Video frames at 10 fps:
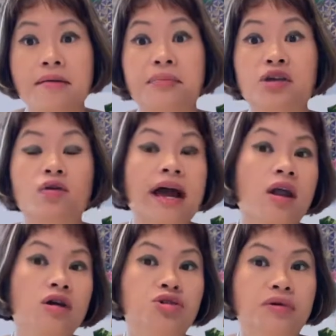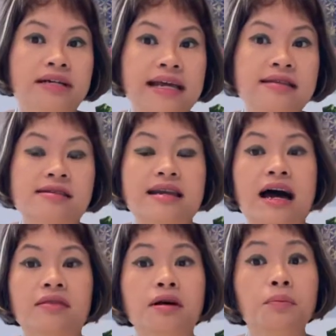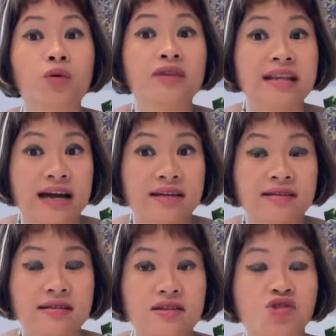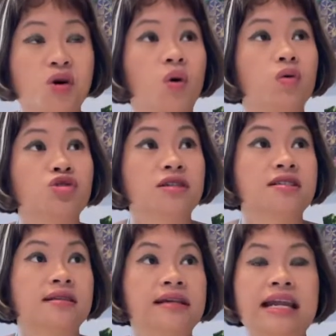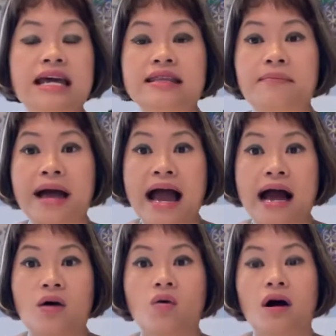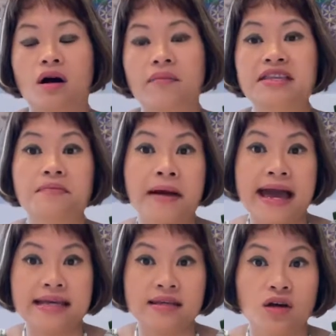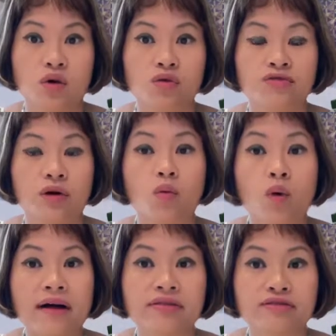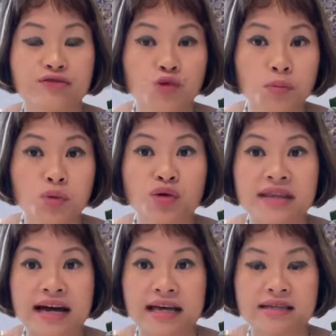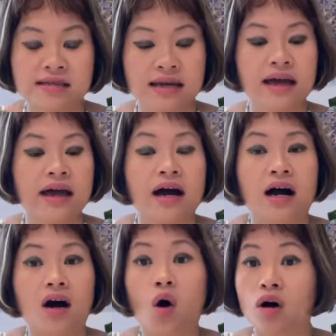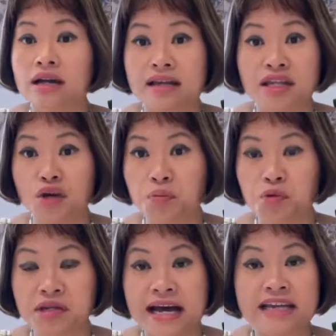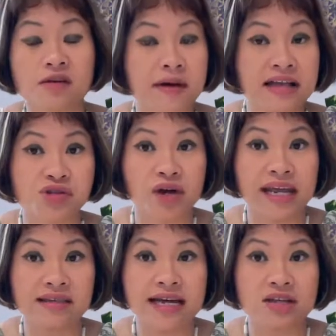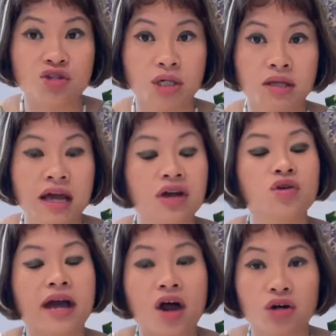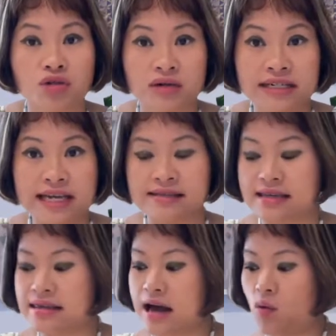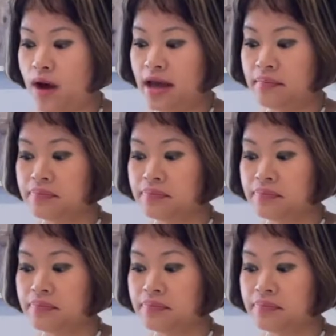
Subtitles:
But you can also cleanse it under moon night. So just lay them out in the patio for one full moon night or a new moon night, depends on the intention. You can also cleanse it that way.